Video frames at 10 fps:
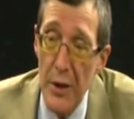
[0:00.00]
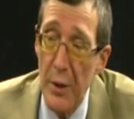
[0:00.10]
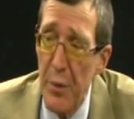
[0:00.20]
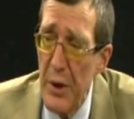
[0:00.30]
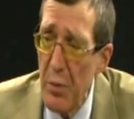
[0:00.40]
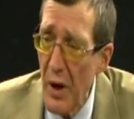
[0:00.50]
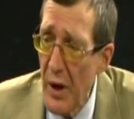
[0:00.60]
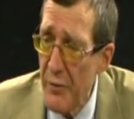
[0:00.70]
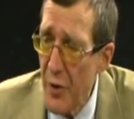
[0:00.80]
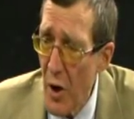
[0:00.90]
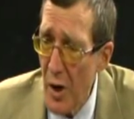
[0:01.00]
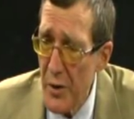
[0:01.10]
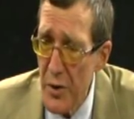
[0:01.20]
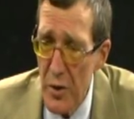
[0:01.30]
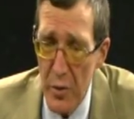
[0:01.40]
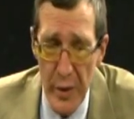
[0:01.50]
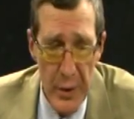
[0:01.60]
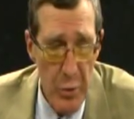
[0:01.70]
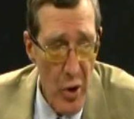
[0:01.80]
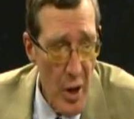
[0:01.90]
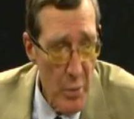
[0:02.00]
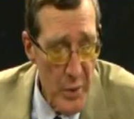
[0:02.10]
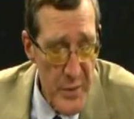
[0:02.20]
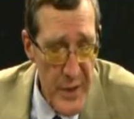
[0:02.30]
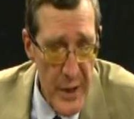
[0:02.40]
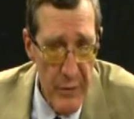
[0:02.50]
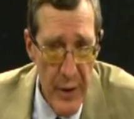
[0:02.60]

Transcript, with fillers: The people I've talked to and the problems they've